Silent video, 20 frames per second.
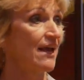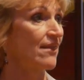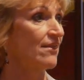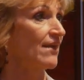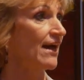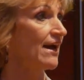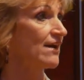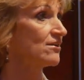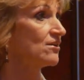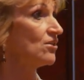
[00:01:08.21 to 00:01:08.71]

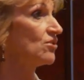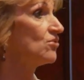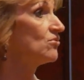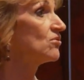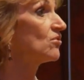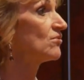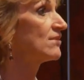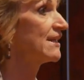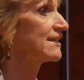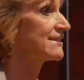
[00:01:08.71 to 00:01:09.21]
that you
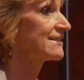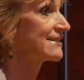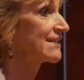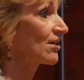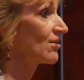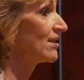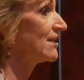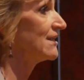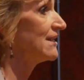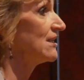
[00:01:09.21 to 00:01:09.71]
don't
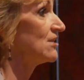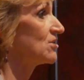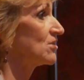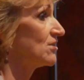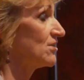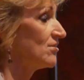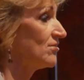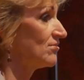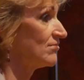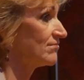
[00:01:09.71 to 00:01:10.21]
necessarily need to
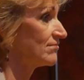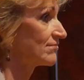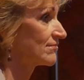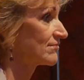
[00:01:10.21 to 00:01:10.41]
do.